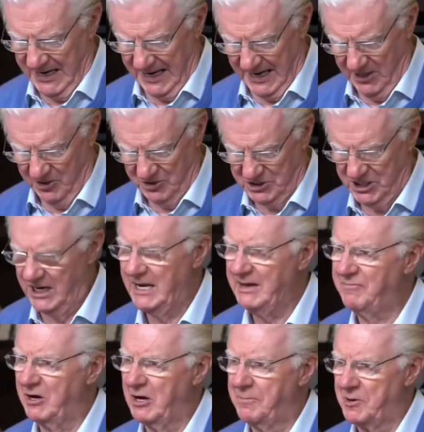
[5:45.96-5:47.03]
energy
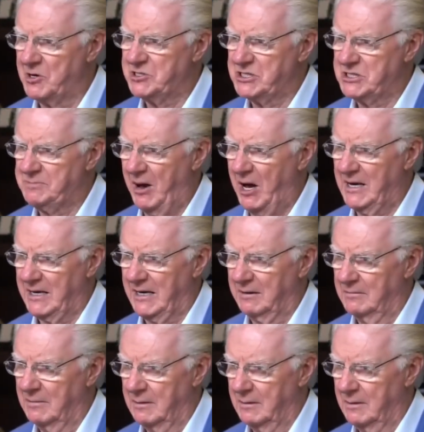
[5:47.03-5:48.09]
leaving a person's body.
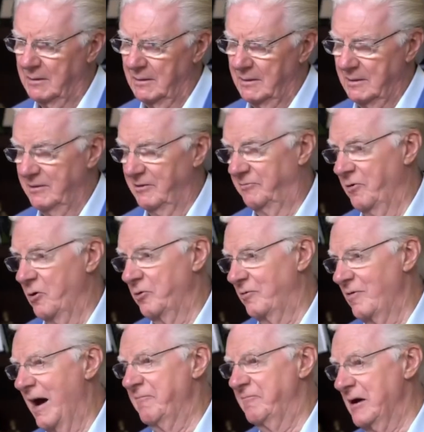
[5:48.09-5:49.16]
He was
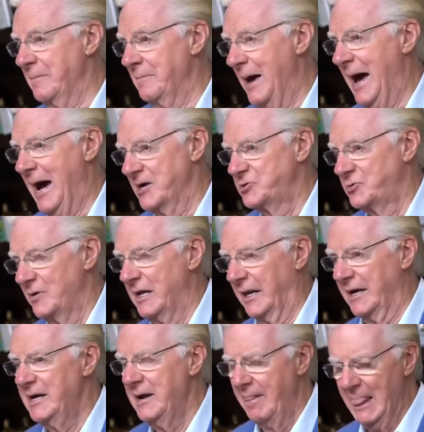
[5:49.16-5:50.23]
photographing mass,
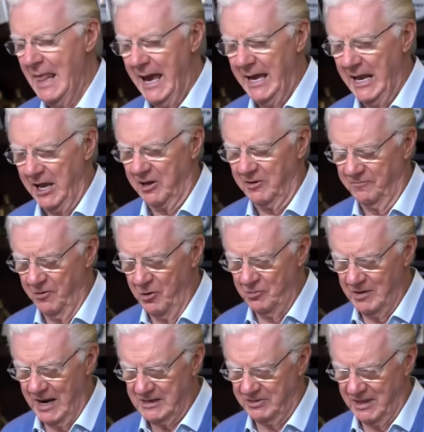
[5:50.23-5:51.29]
really, and he could
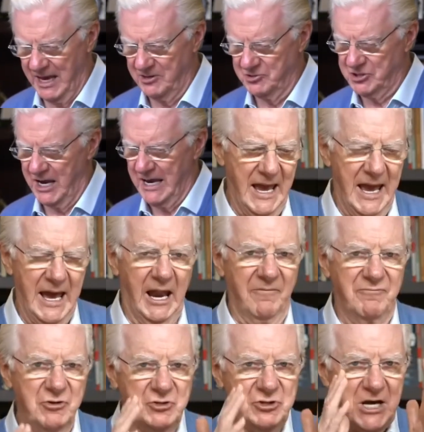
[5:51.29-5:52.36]
photograph the energy, and
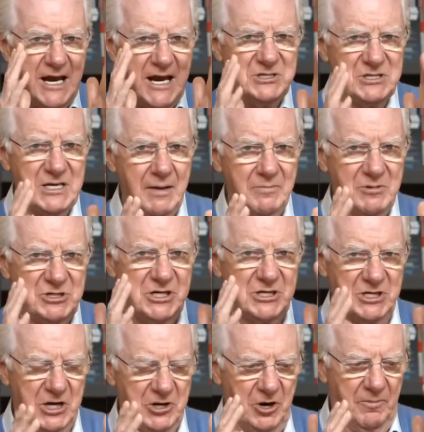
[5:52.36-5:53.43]
if you change the images
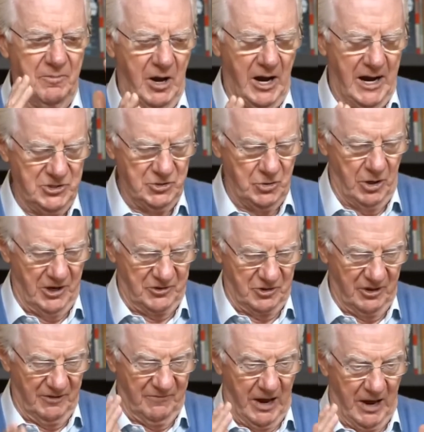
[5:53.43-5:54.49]
in your mind, you alter
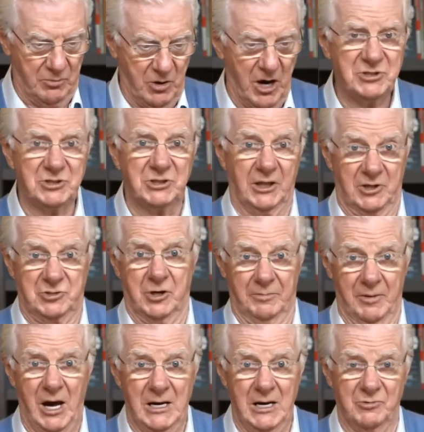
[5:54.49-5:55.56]
the vibration that your
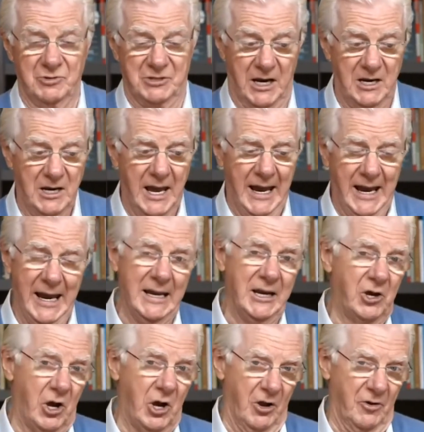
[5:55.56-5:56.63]
body was in, and the
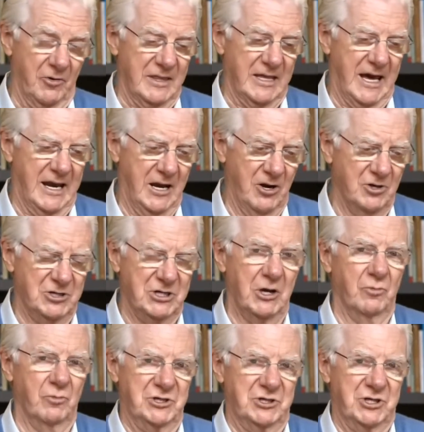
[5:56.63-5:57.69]
color of that energy
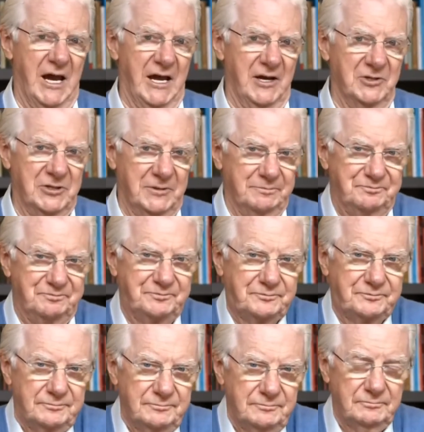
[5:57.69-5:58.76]
would change.
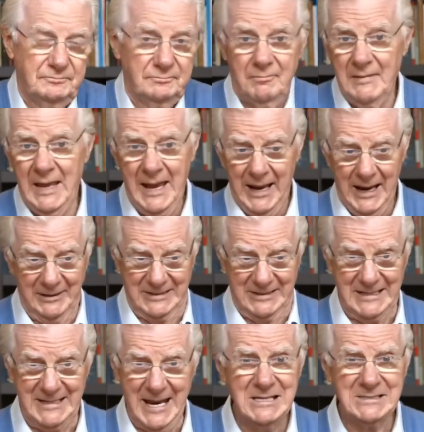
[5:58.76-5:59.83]
And the
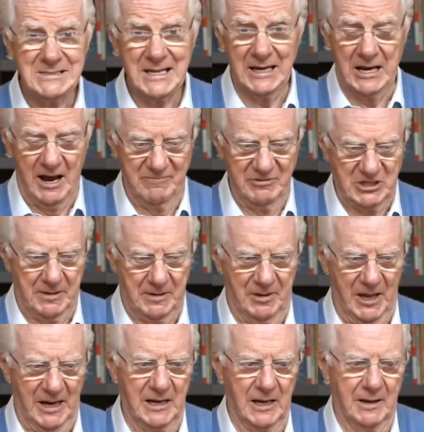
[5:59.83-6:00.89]
density of it
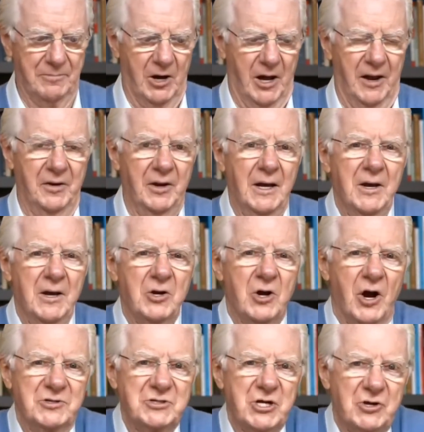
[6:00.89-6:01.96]
depending upon
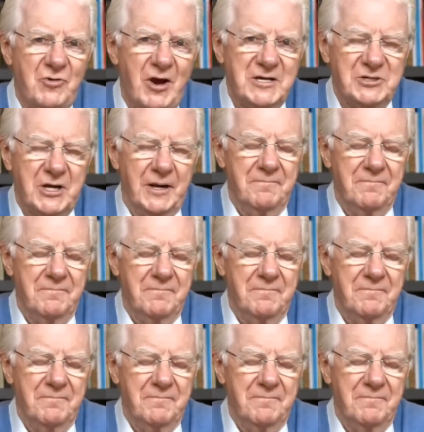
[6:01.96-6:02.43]
concentration.